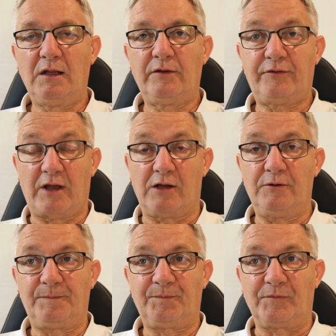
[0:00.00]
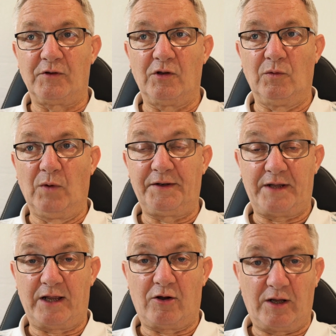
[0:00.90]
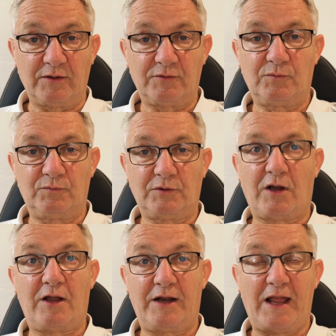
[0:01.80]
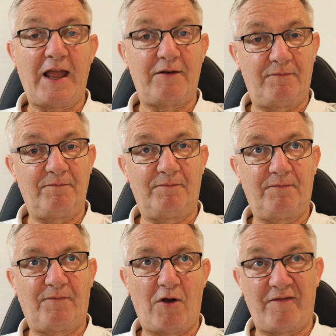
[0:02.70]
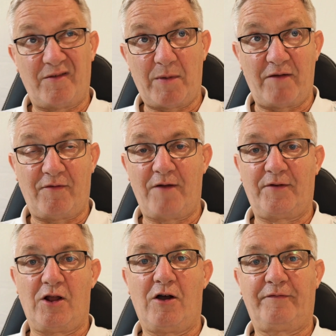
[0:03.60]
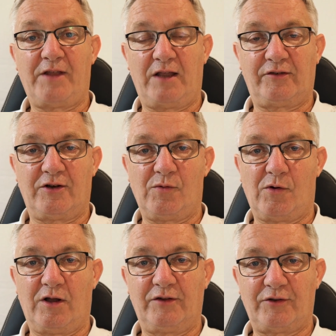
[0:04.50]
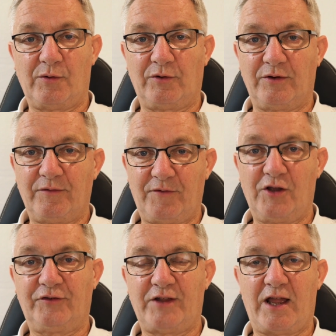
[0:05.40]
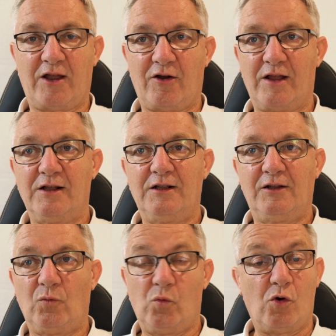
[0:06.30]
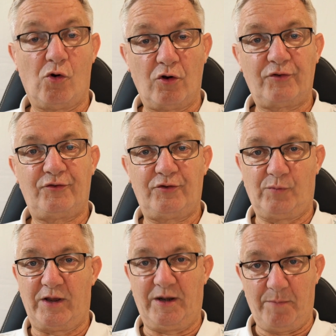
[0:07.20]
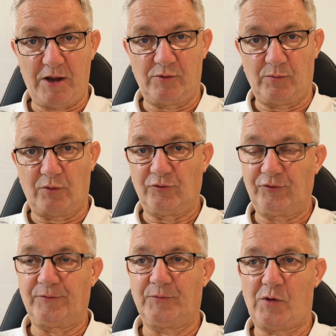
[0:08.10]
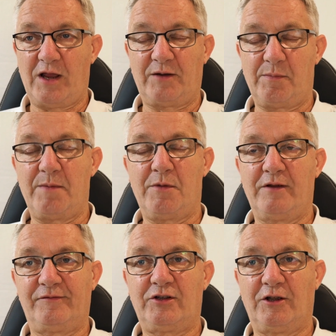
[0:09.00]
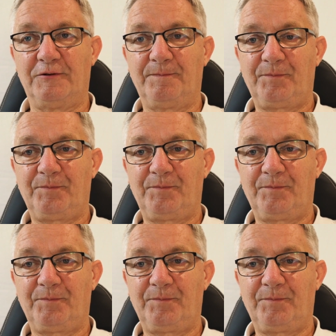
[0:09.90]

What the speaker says: So one day I only had about 5.5 days in Hawaii, so on the first day I walked to where the boat was, or had been moved to,